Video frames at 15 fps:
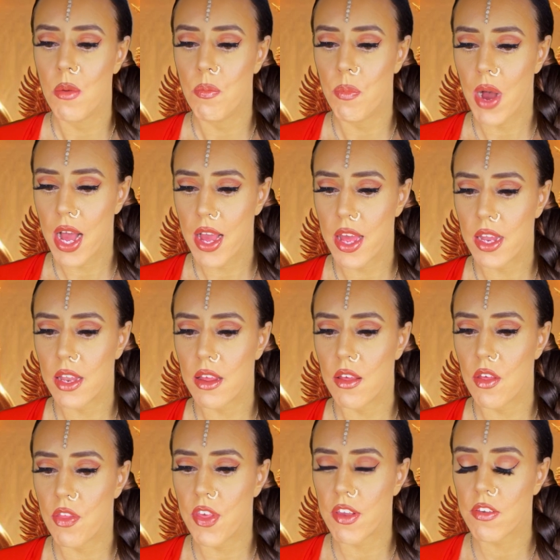But
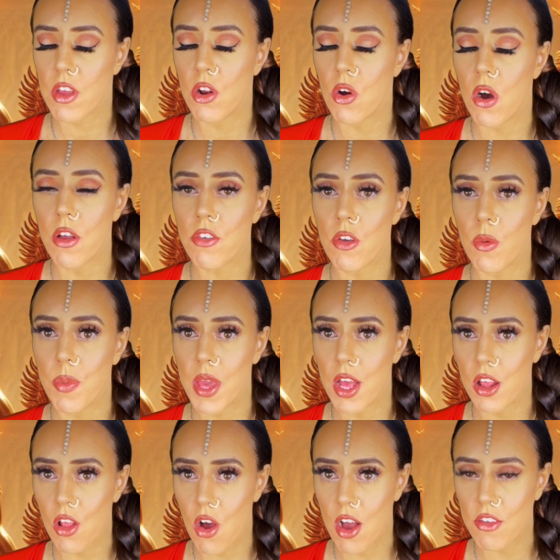this can also be a
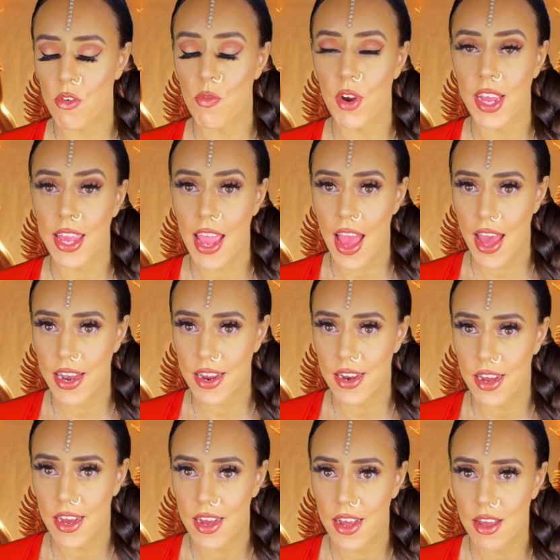loss for
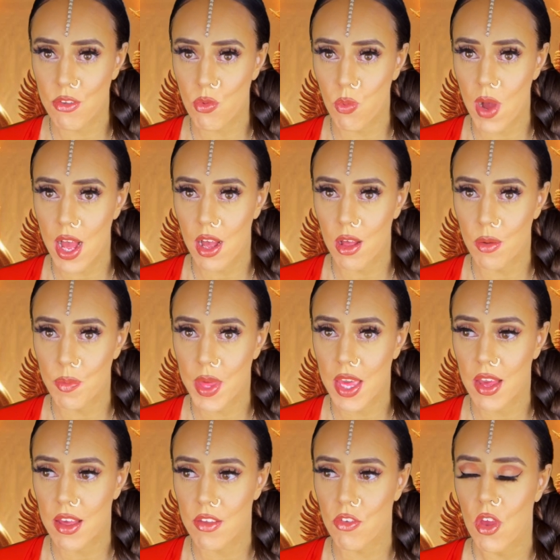Canada as well,
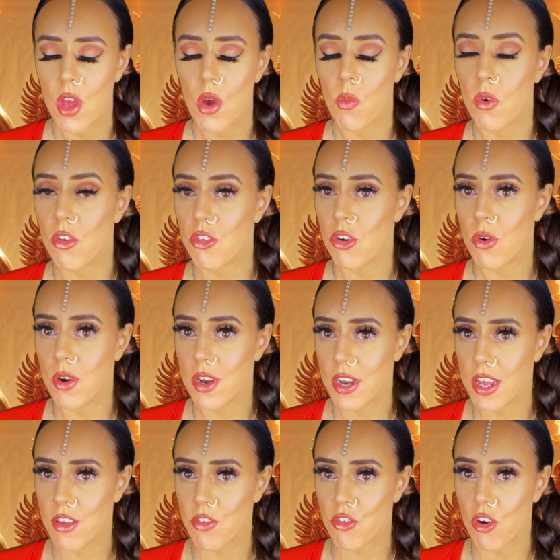because what's shown in
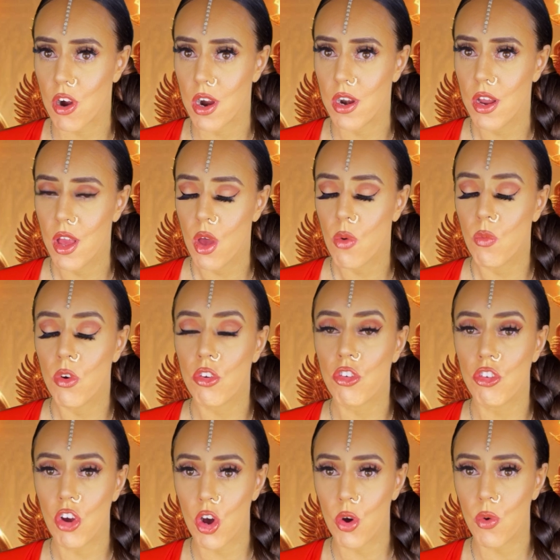his chart will
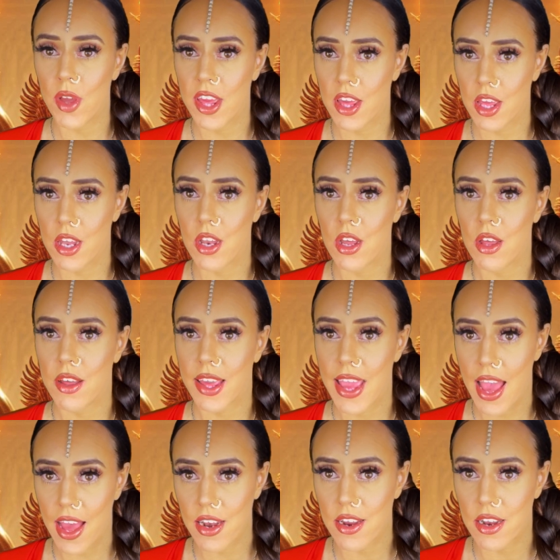show in
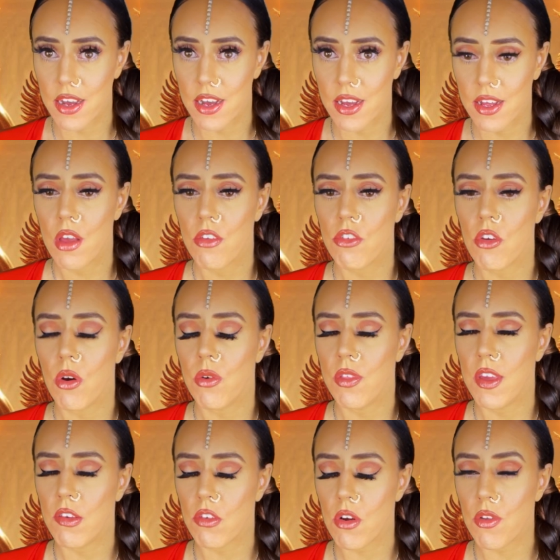Canada. So
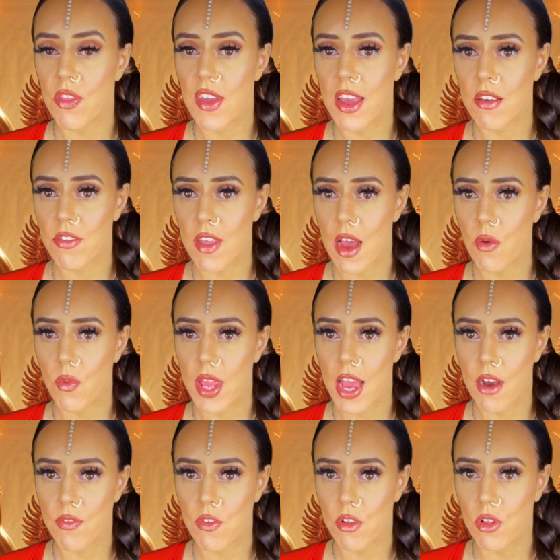these are things that we
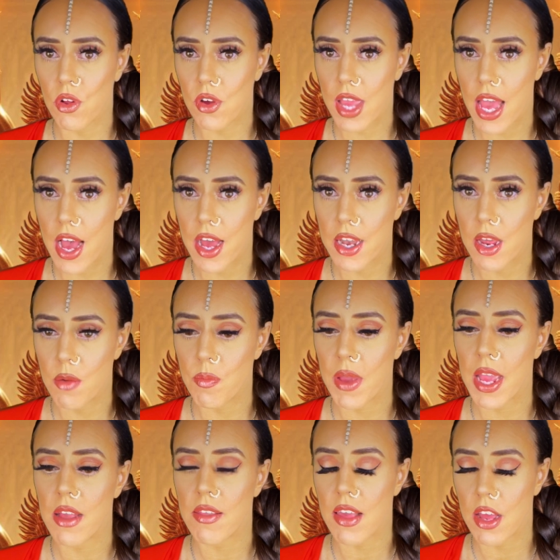have to look at and pay
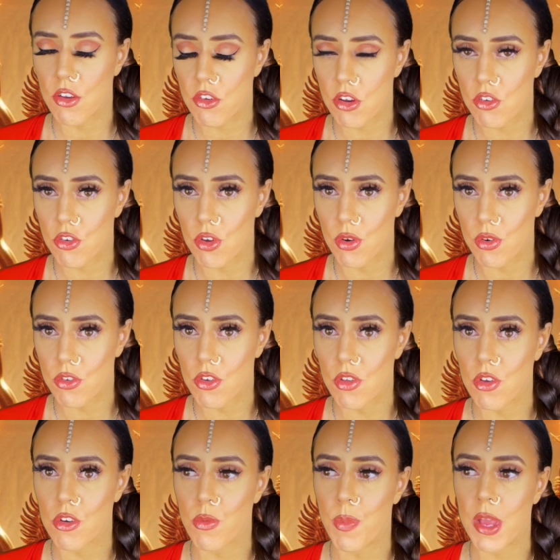attention to. So
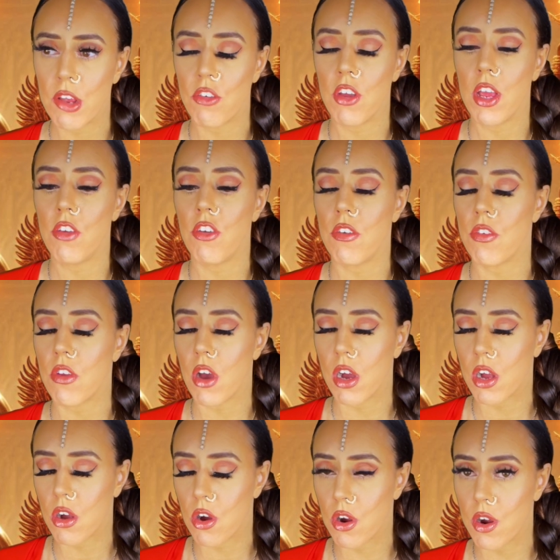there's big changes
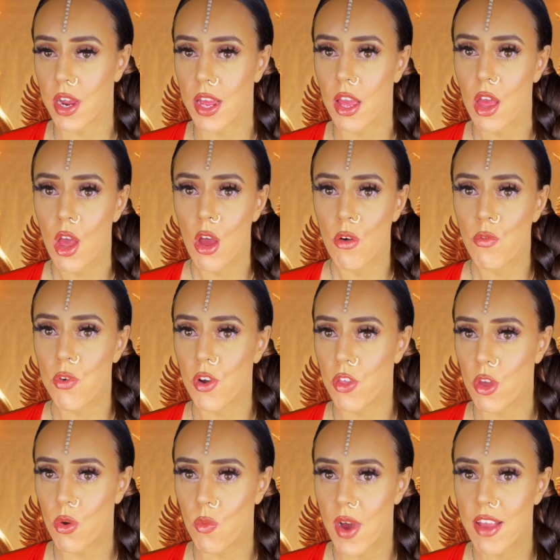occurring for the
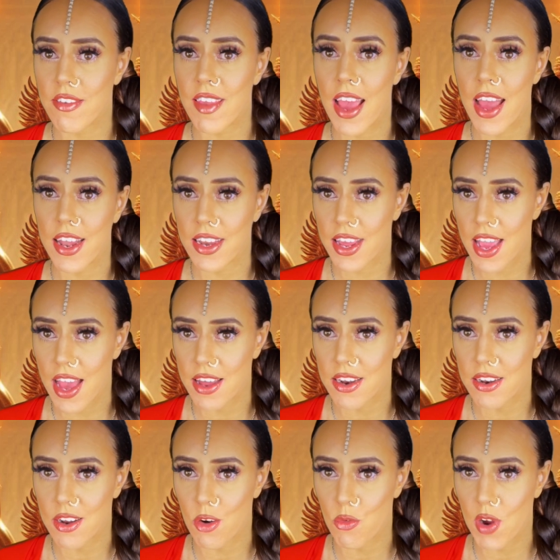U S and
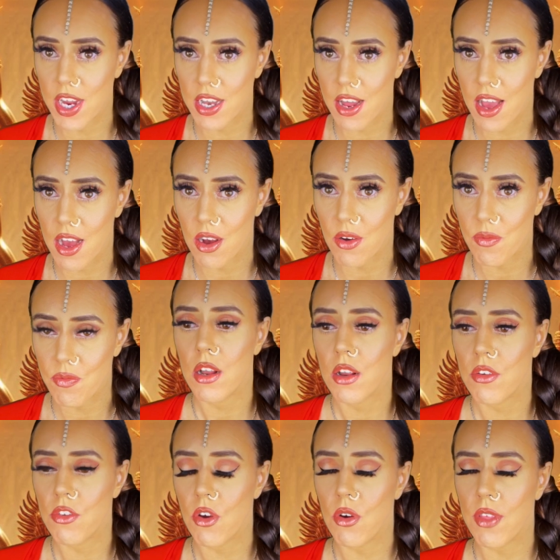Canada right now.
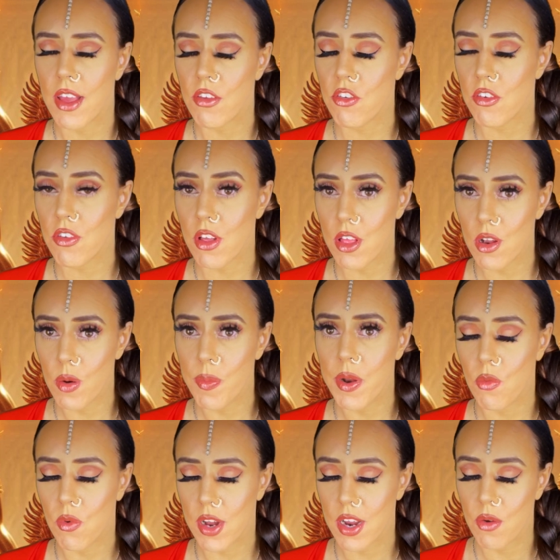So that's just a little bit
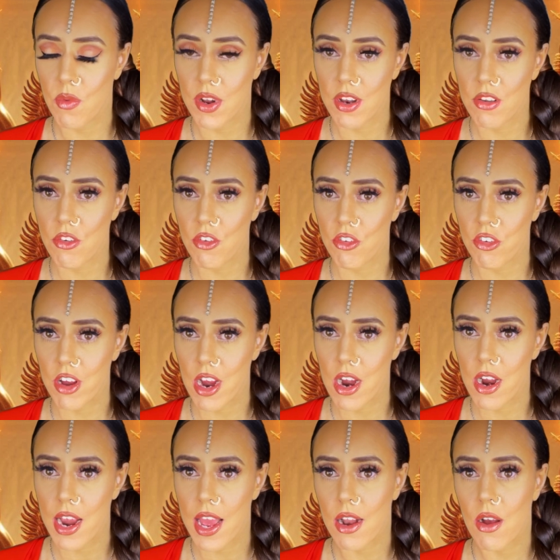what I wanted to
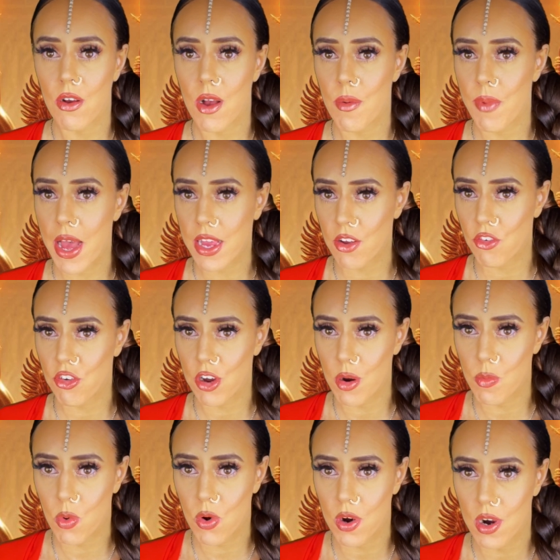share, and I'll come back and share
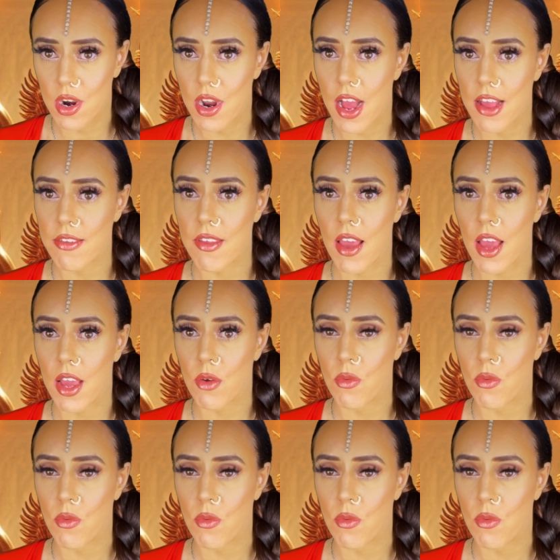more as I